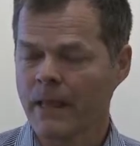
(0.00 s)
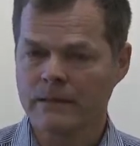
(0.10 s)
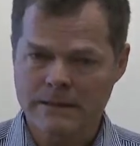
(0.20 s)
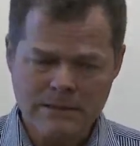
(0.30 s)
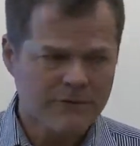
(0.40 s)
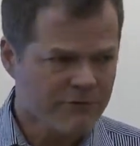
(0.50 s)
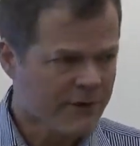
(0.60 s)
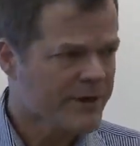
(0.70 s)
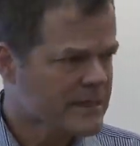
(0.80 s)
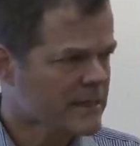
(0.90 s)
And this is a
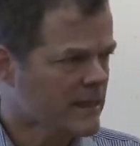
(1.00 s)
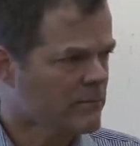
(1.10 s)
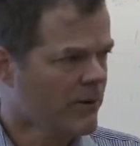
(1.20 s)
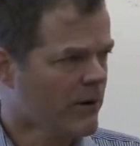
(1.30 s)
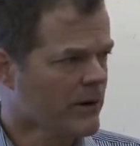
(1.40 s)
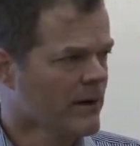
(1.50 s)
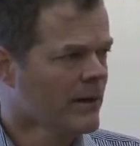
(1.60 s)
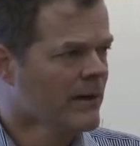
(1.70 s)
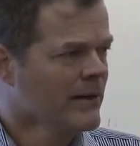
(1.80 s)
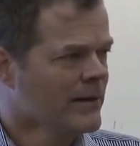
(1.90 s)
very exciting part.
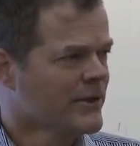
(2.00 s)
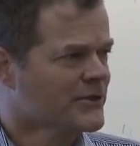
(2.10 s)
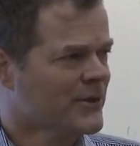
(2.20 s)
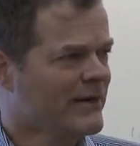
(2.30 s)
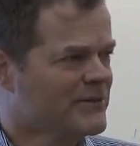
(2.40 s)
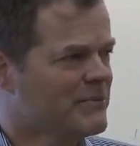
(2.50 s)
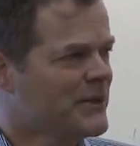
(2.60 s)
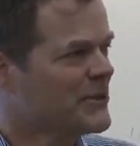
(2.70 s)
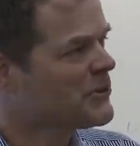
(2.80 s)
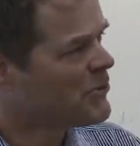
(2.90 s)
You also have to
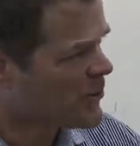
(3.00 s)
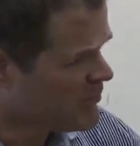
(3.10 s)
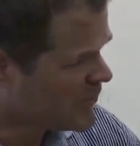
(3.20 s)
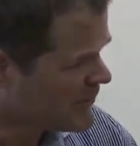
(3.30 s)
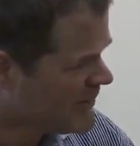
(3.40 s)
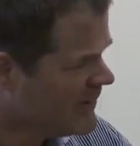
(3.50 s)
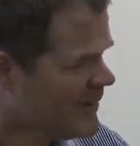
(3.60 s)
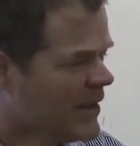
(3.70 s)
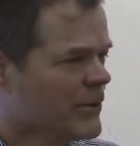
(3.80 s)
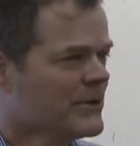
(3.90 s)
be a little more humble.
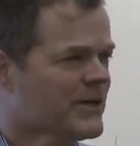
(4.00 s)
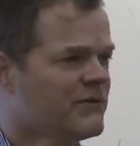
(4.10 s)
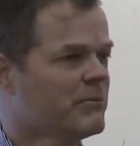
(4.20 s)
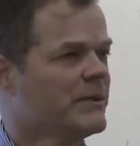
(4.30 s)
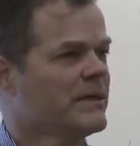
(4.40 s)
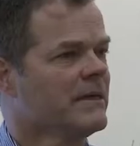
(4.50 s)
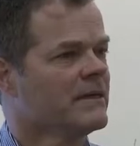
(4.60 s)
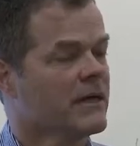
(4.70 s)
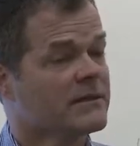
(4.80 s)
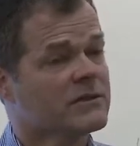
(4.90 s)
You also have to be
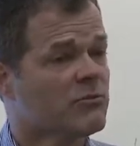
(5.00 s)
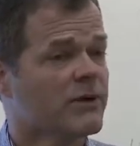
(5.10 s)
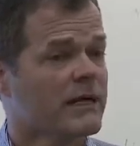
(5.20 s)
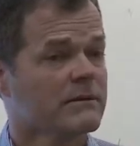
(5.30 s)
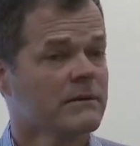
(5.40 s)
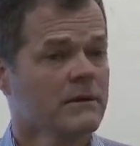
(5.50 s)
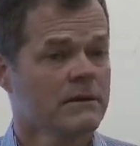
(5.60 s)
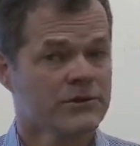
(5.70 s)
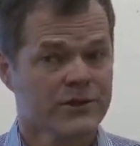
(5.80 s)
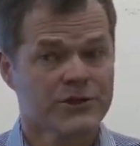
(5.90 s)
not so proud
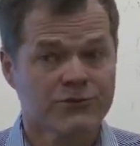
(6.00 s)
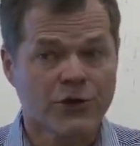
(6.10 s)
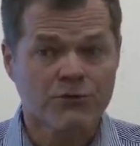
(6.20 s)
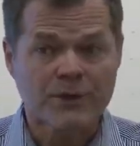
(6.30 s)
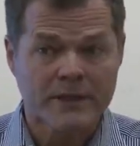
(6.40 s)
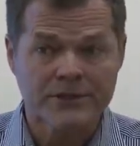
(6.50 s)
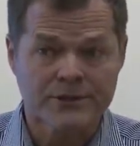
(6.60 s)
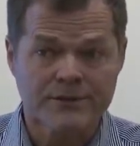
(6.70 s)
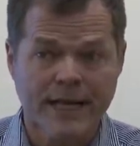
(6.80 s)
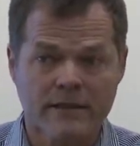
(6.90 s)
so that you don't release
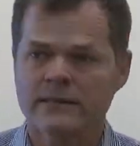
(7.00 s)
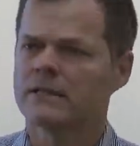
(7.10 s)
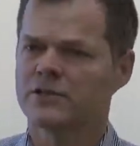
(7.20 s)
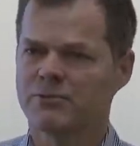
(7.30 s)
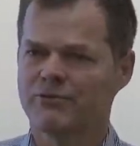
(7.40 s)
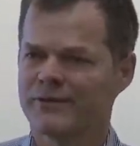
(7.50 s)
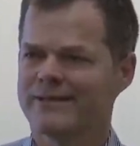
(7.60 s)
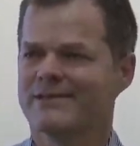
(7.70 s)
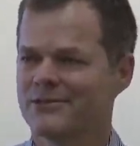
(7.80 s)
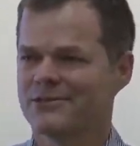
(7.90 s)
your data until it's perfect,
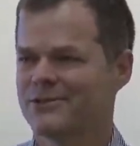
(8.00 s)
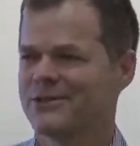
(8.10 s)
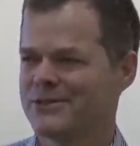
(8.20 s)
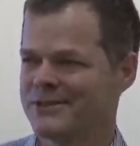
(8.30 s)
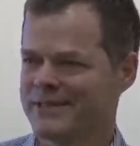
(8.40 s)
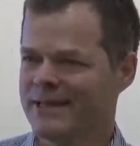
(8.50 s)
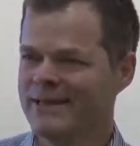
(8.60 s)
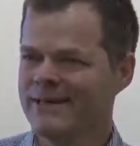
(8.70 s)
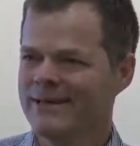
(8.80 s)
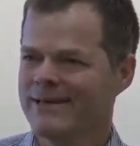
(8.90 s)
because there's no such thing.
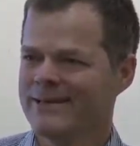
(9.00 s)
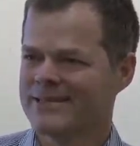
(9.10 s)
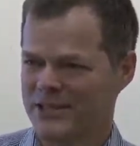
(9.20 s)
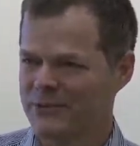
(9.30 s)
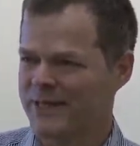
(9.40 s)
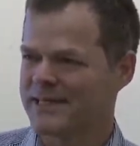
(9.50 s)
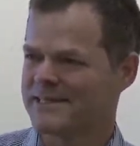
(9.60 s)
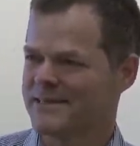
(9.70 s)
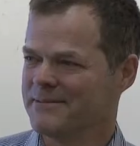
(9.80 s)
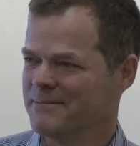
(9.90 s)
Stick with
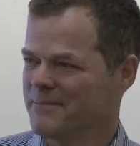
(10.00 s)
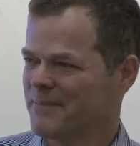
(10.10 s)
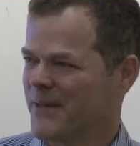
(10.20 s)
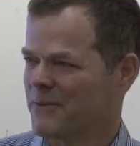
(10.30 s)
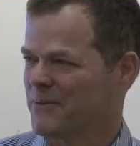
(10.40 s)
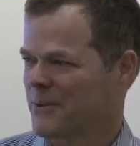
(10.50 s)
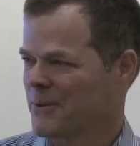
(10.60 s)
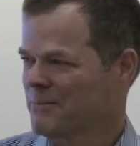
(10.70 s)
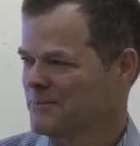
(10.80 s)
excellent. That'll work.